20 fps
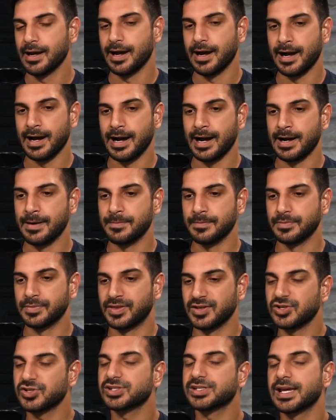
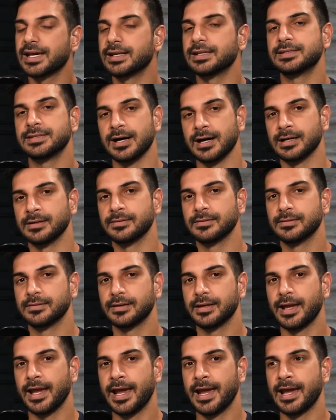They just get it done.
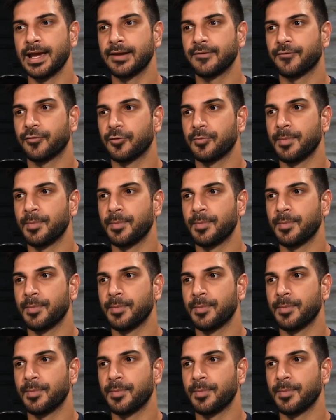And for